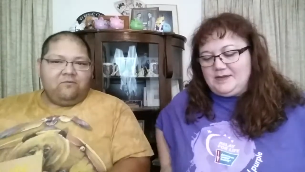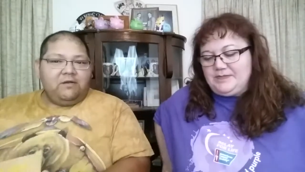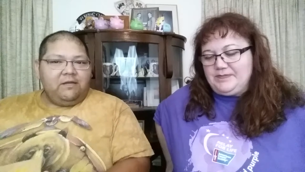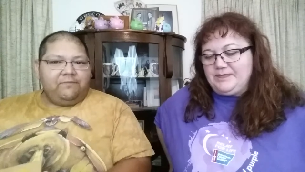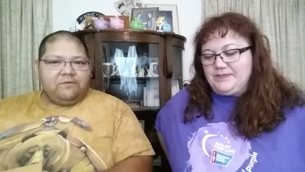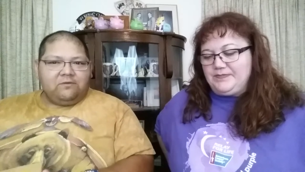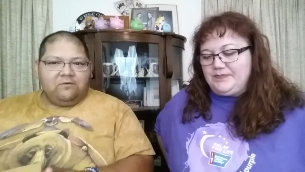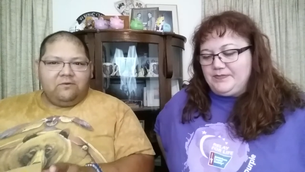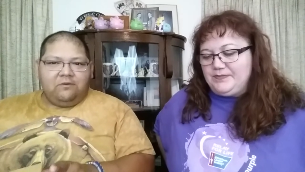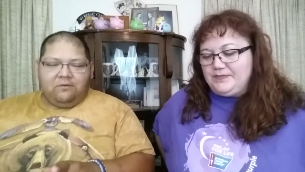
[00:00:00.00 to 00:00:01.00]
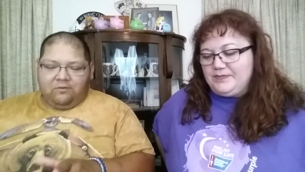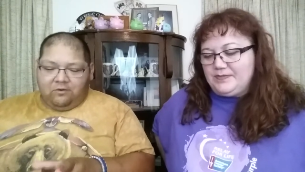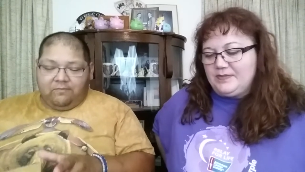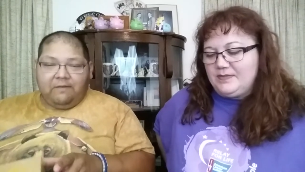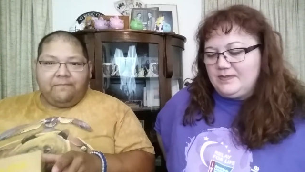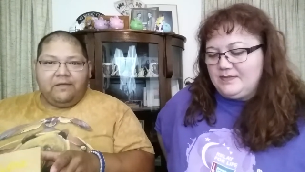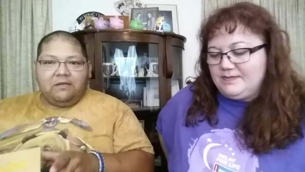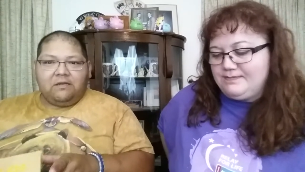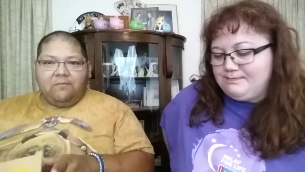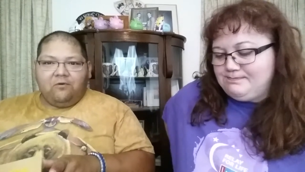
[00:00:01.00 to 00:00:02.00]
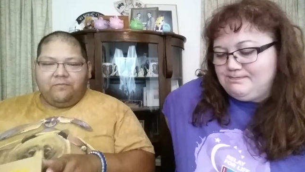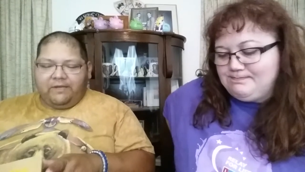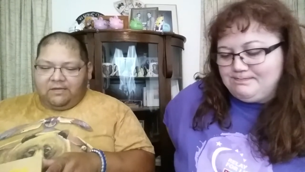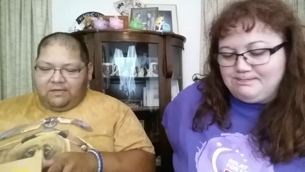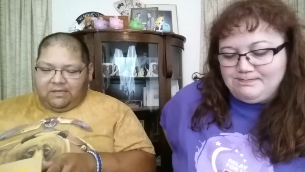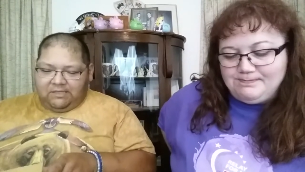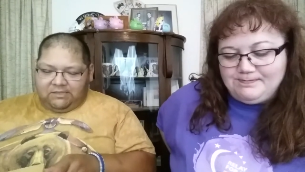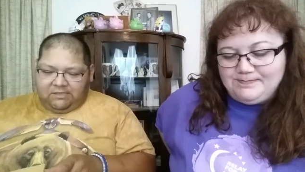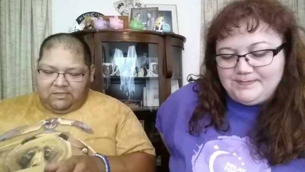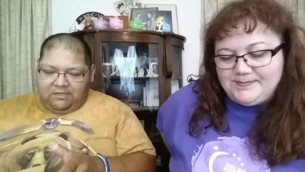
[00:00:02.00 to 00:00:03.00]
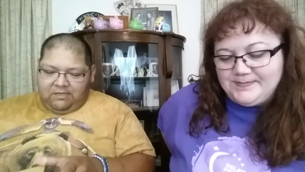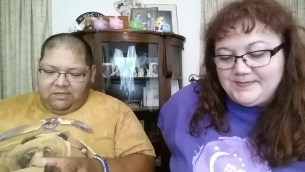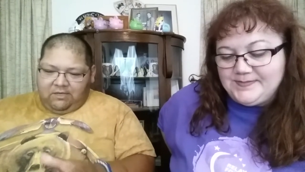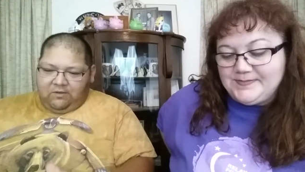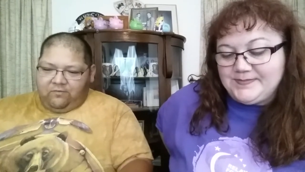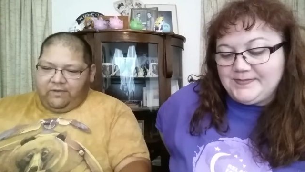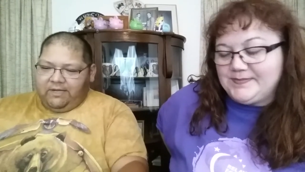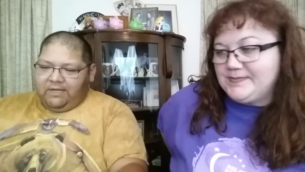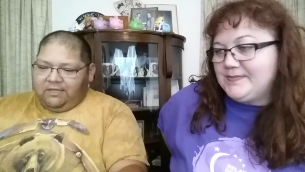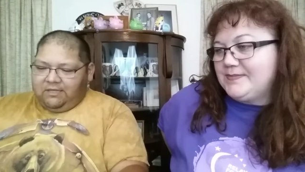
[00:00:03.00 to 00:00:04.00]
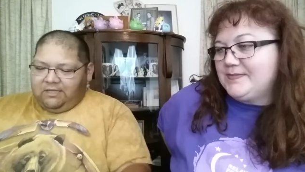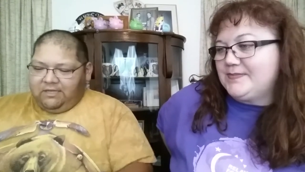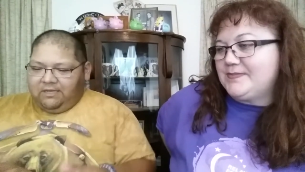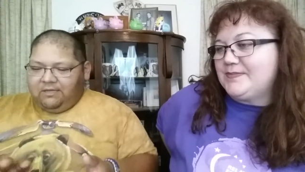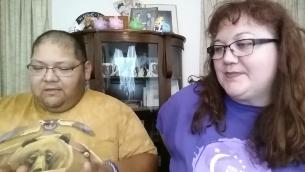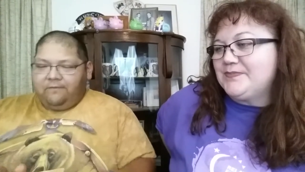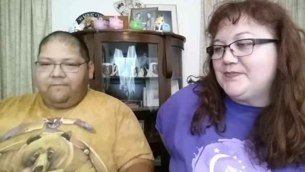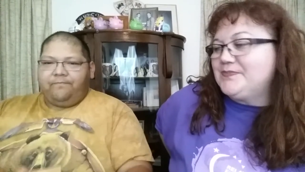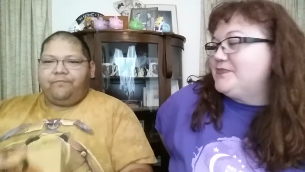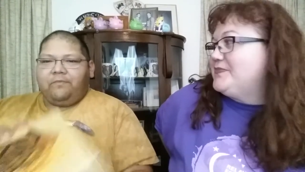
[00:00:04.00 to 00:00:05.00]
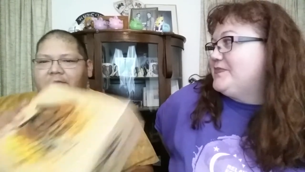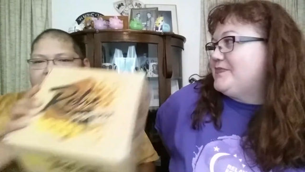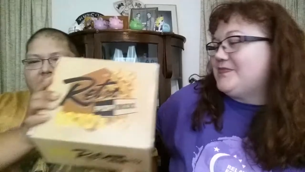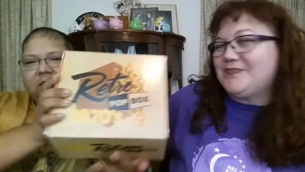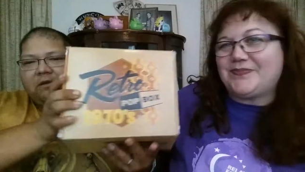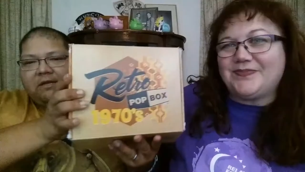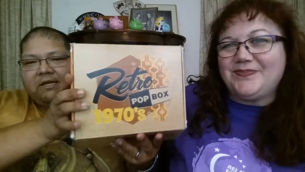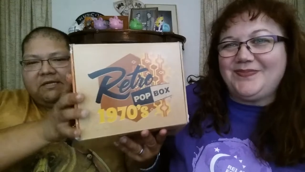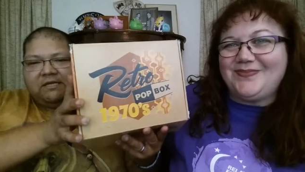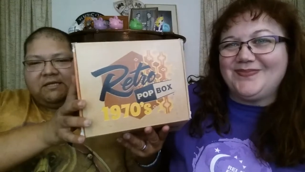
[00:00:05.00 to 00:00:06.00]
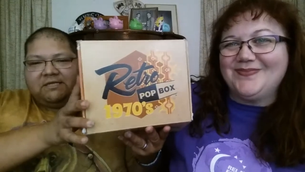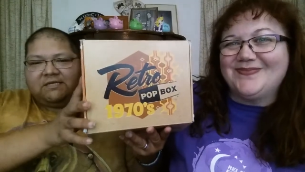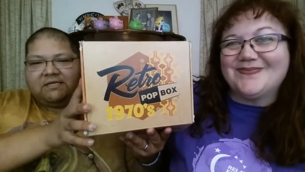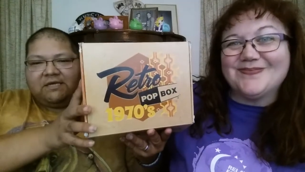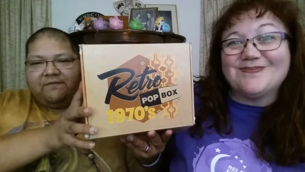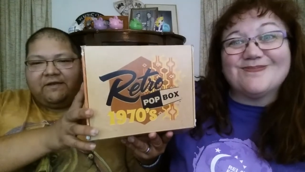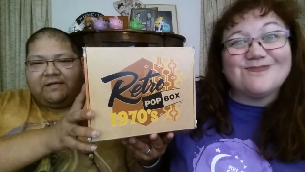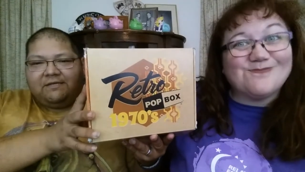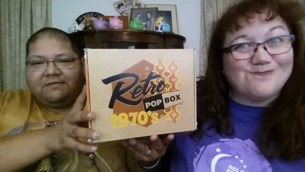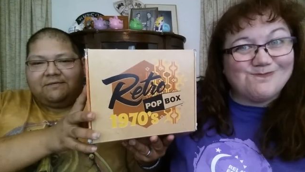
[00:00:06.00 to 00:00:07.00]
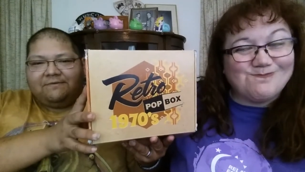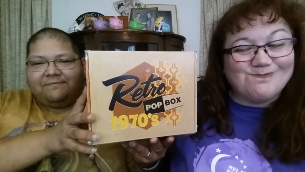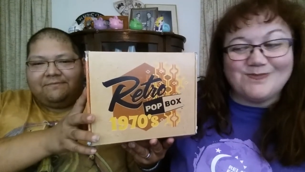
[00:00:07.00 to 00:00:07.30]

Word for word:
Speaker 1: one episode or might be a double because we got the 1970s